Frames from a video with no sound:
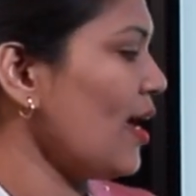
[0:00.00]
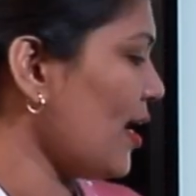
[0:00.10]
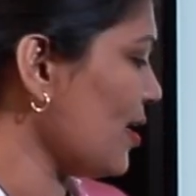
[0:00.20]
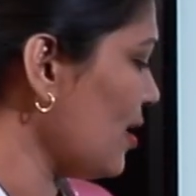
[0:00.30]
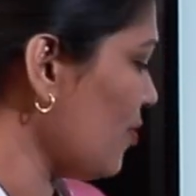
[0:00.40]

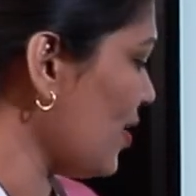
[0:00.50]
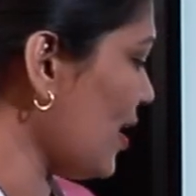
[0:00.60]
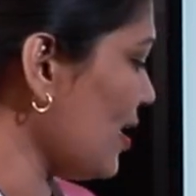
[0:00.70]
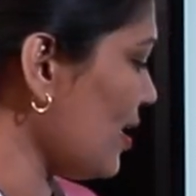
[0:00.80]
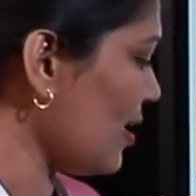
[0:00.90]
And we
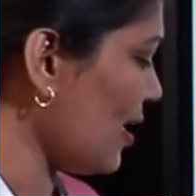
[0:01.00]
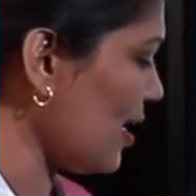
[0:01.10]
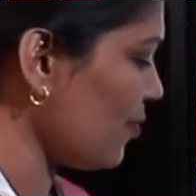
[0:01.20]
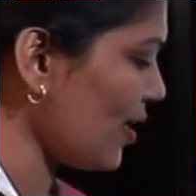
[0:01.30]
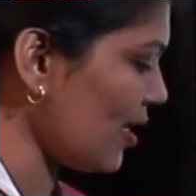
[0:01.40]

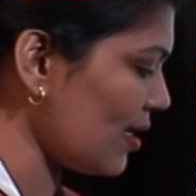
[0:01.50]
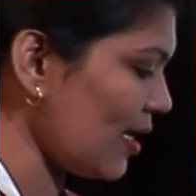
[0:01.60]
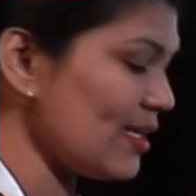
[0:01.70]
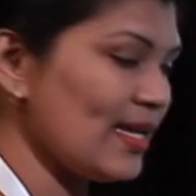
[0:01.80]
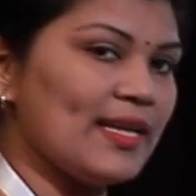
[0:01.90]
can
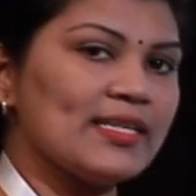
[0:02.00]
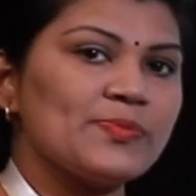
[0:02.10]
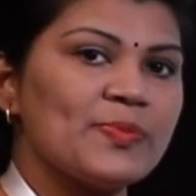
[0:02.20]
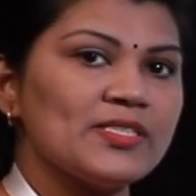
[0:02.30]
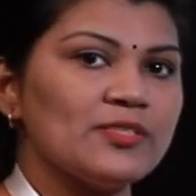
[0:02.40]
write an
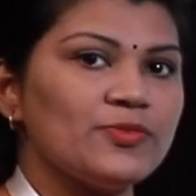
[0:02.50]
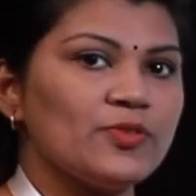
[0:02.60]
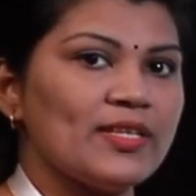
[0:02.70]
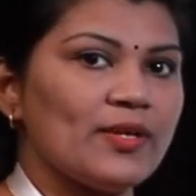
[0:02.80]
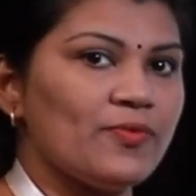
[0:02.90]
expression
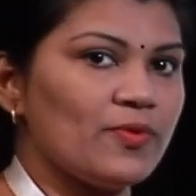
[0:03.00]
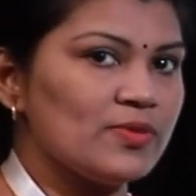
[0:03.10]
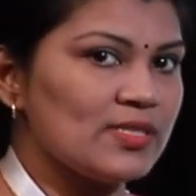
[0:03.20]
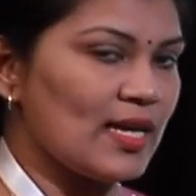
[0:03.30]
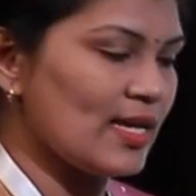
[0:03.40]
for that
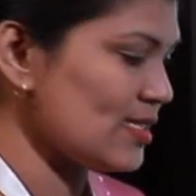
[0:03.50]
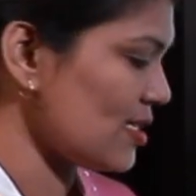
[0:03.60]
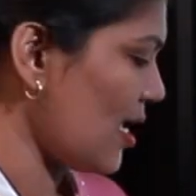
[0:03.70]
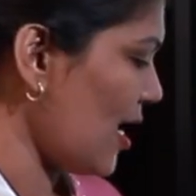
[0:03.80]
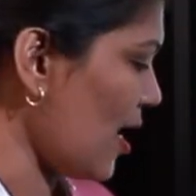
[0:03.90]
force as
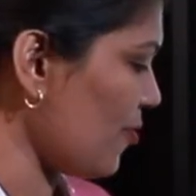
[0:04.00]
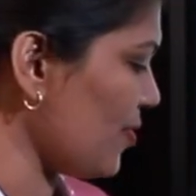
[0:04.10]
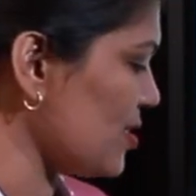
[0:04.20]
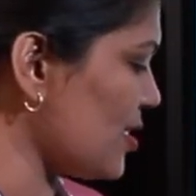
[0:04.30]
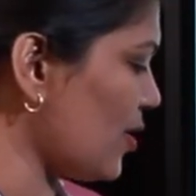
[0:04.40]
F
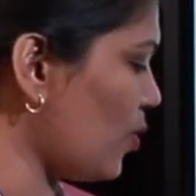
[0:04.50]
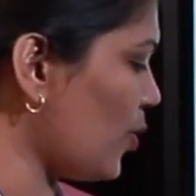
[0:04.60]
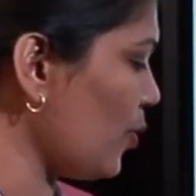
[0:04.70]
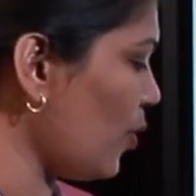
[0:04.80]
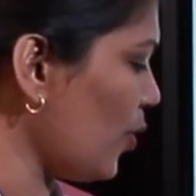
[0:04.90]
is equal
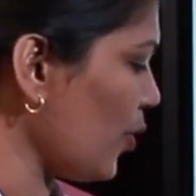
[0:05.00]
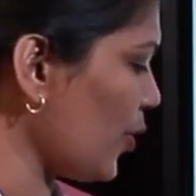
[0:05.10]
to